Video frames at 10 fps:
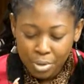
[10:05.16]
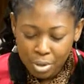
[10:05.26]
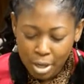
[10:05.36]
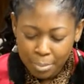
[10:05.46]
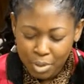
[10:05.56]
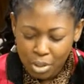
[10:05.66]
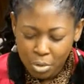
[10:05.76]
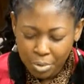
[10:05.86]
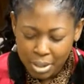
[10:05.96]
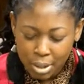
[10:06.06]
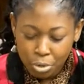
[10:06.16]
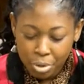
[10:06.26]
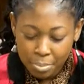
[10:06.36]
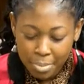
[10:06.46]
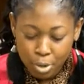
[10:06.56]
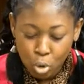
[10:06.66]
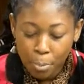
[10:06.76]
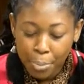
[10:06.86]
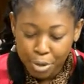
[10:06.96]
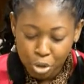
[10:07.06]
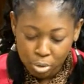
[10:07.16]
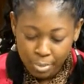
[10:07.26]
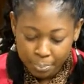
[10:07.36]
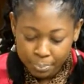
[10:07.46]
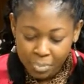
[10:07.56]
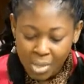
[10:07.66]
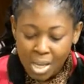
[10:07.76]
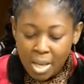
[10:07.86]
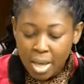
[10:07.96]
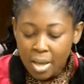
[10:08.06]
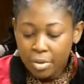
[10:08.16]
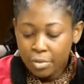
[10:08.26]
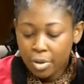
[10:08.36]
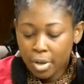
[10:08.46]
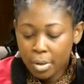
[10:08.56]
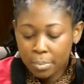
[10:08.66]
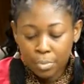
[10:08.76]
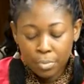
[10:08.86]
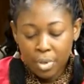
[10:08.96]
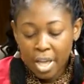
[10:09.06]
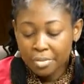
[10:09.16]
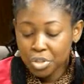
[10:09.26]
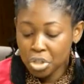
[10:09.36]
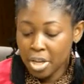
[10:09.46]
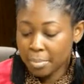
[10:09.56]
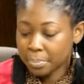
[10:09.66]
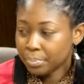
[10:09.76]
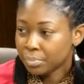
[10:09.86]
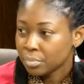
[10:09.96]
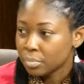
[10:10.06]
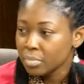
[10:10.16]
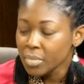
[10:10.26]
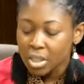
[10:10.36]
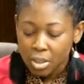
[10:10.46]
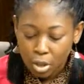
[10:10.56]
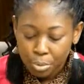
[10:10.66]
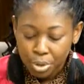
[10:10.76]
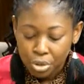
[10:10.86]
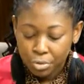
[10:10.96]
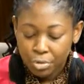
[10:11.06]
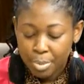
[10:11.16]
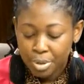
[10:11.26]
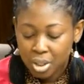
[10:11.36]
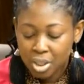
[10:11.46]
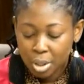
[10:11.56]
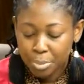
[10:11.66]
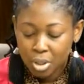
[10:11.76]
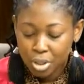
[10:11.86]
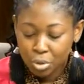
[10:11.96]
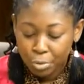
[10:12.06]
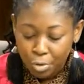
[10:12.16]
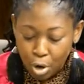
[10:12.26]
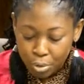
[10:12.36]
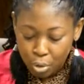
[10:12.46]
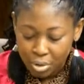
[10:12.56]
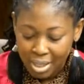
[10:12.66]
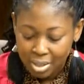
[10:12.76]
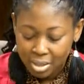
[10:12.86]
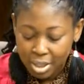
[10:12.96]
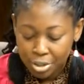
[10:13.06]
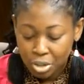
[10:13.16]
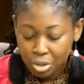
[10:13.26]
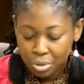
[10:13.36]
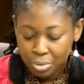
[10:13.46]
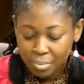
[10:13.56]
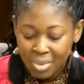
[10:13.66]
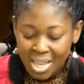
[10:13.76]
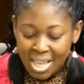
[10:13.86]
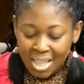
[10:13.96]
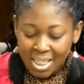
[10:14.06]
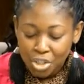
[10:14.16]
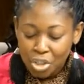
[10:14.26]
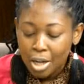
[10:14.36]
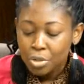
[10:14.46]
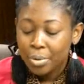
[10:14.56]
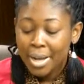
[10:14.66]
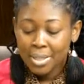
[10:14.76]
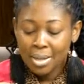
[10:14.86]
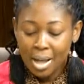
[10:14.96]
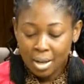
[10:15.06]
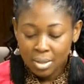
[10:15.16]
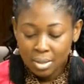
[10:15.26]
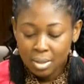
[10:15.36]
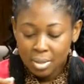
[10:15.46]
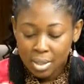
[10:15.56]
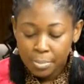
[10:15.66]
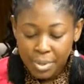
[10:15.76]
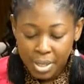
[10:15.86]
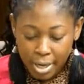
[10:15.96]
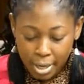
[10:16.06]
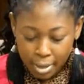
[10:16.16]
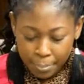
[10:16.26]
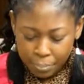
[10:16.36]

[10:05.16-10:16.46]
um, degrading treatment or punishment. Um, FGM mm -hmm circumcision, female mm -hmm. genital mutilation, falls under this category. The Child Rights Act, CPA,